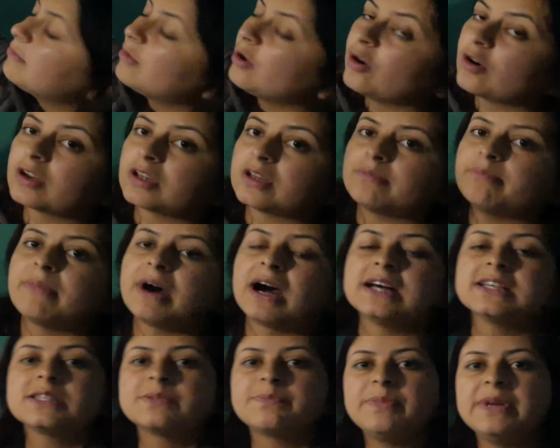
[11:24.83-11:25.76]
or the
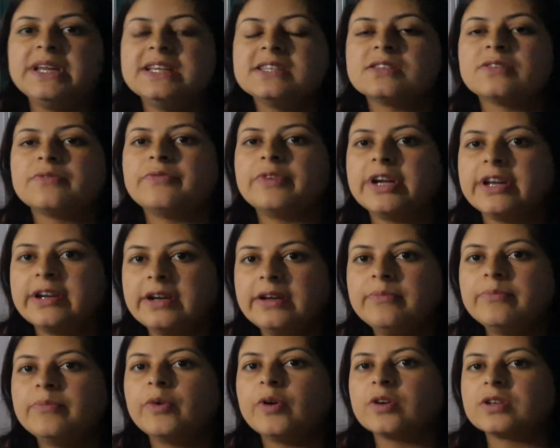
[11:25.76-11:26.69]
mass plays a very
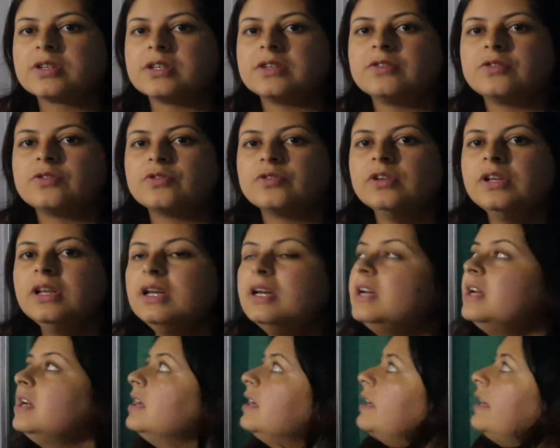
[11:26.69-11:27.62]
important role
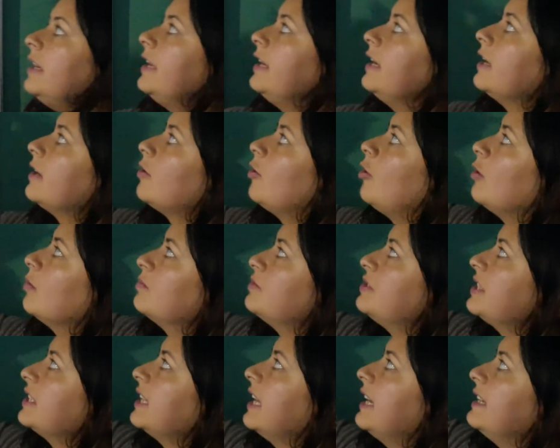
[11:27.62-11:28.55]
in an
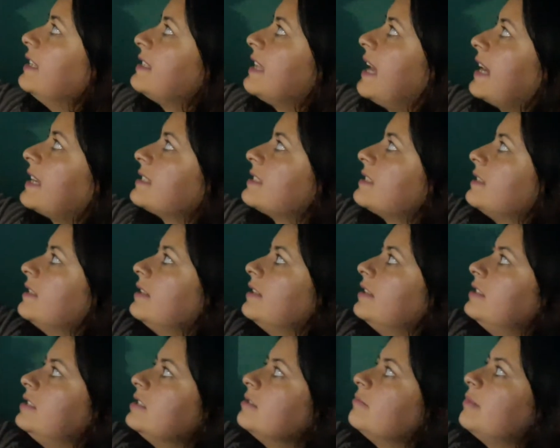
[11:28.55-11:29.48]
object that is
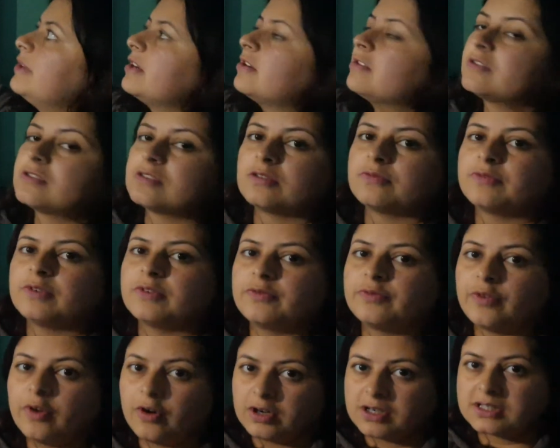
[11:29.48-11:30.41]
accelerating because of a
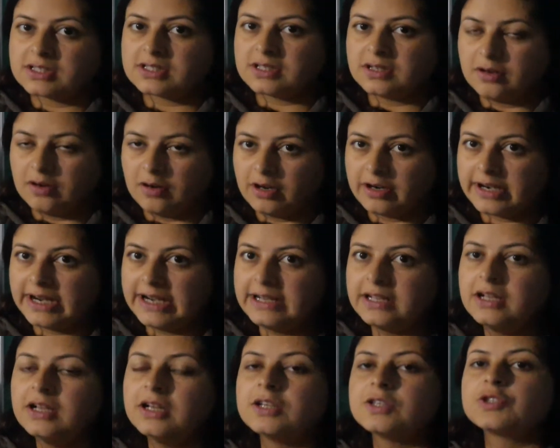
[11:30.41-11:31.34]
force. All
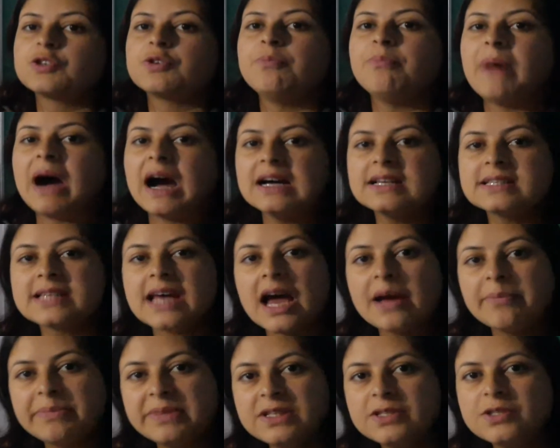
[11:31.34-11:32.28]
right, so mass
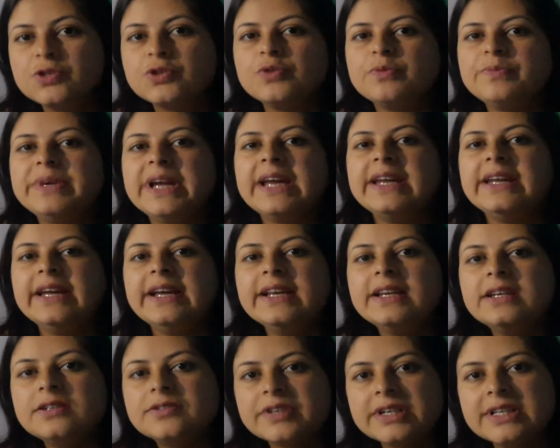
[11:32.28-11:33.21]
happens to be an
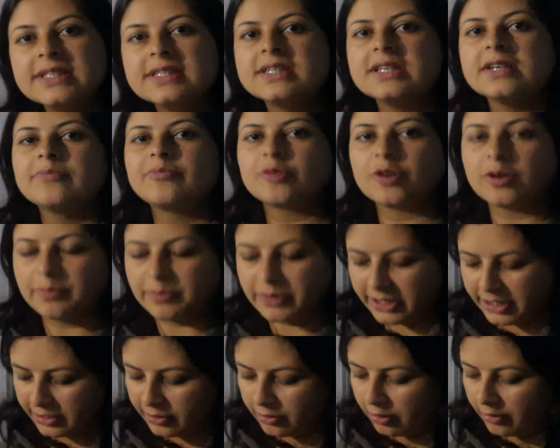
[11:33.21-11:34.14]
intrinsic
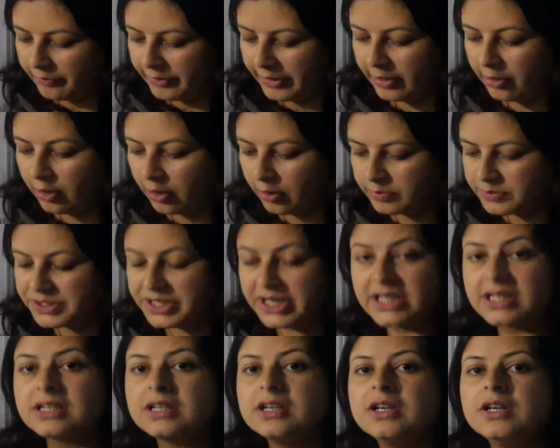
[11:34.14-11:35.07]
property of an
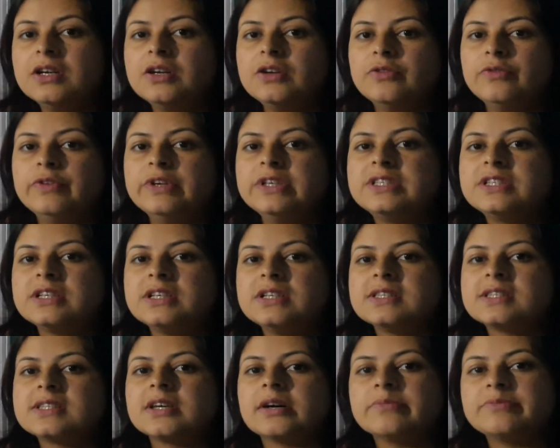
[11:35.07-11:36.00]
object which
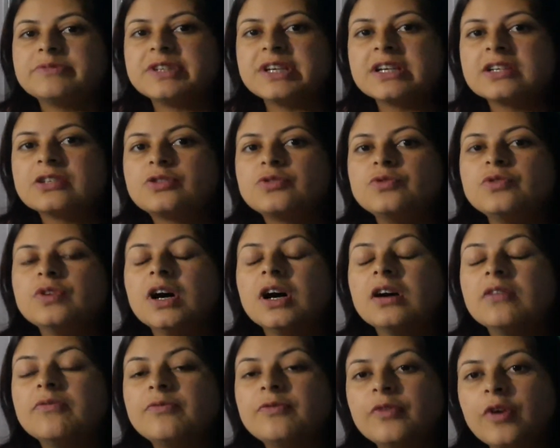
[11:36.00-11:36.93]
is subject to
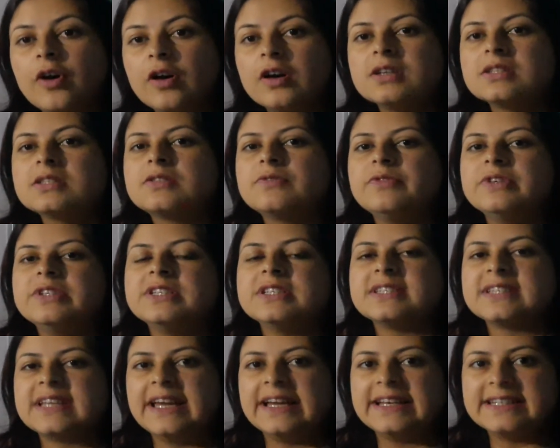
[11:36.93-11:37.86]
a force which
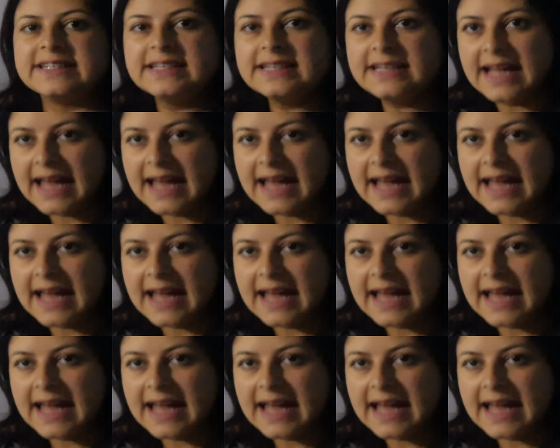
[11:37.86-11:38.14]
is getting